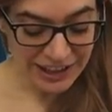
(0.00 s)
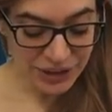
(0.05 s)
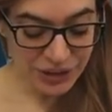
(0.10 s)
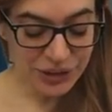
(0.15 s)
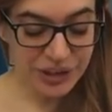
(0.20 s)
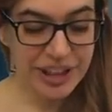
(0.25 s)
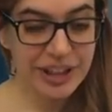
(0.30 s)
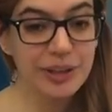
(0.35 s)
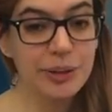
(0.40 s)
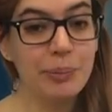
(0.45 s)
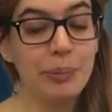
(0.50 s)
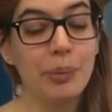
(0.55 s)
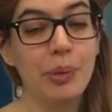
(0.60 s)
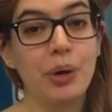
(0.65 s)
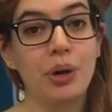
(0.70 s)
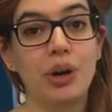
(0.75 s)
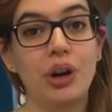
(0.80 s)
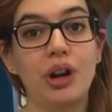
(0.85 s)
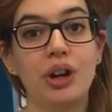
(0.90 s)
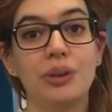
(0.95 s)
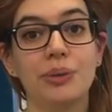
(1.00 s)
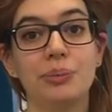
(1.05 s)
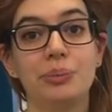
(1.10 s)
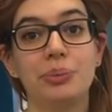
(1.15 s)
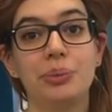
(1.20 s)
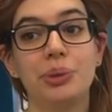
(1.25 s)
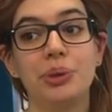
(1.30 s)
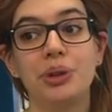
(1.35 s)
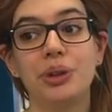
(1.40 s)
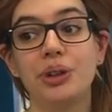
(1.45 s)
To get more on
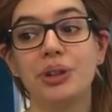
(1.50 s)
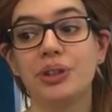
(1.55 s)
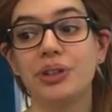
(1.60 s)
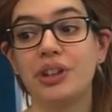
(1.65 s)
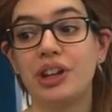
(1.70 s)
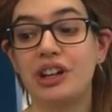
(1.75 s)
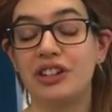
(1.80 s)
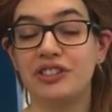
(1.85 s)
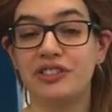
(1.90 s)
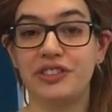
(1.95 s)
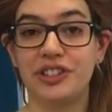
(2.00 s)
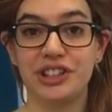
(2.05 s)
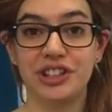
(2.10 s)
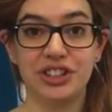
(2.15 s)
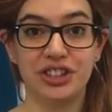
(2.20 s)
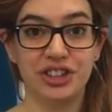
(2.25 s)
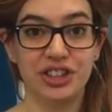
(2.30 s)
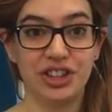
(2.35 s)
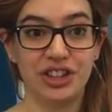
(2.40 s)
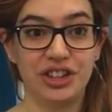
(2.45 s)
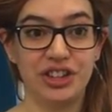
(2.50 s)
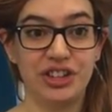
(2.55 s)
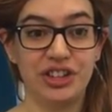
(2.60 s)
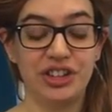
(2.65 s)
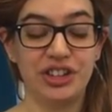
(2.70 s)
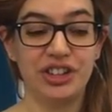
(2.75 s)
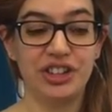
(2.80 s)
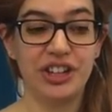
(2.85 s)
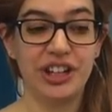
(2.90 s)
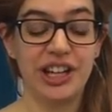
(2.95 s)
books, on French
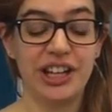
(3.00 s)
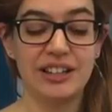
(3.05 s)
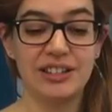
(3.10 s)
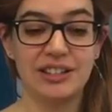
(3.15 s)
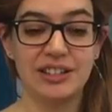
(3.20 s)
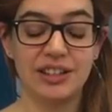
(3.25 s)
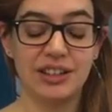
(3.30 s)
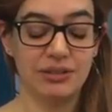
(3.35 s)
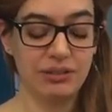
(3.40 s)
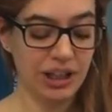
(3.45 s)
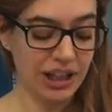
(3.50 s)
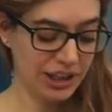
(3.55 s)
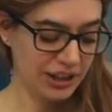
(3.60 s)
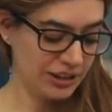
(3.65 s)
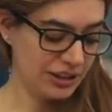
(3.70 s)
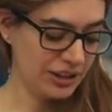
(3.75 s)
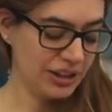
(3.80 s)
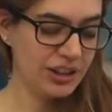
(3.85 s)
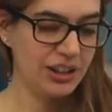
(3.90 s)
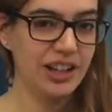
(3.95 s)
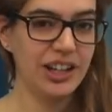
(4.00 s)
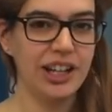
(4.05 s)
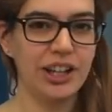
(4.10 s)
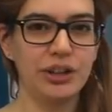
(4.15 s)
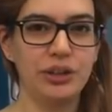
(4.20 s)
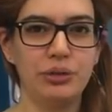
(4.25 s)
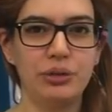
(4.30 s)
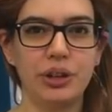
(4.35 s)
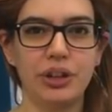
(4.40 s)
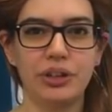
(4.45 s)
culture, and uh, well,
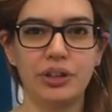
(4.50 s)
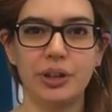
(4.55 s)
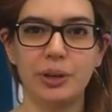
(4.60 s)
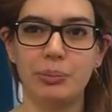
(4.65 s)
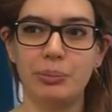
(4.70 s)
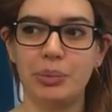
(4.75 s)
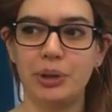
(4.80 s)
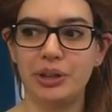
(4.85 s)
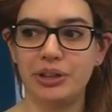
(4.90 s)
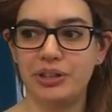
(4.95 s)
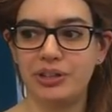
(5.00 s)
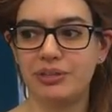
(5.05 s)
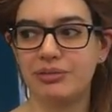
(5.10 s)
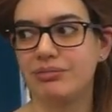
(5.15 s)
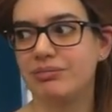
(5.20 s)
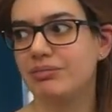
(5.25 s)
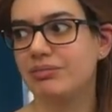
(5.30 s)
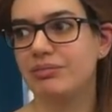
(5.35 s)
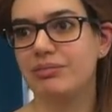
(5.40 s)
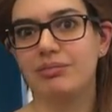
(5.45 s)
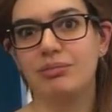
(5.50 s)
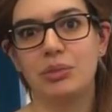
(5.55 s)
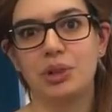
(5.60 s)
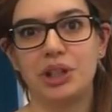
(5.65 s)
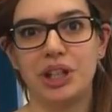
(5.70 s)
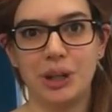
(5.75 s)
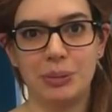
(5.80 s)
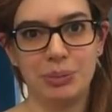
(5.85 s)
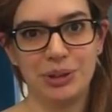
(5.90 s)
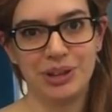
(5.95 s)
less dress up but
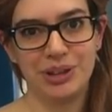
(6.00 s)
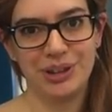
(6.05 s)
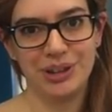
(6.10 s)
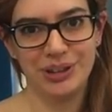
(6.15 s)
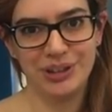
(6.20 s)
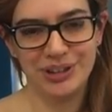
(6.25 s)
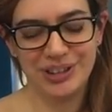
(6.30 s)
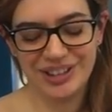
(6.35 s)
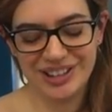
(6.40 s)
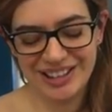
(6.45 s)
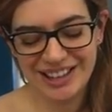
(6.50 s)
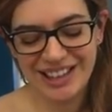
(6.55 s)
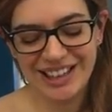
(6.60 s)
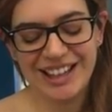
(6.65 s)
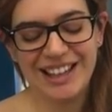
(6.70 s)
more episodes,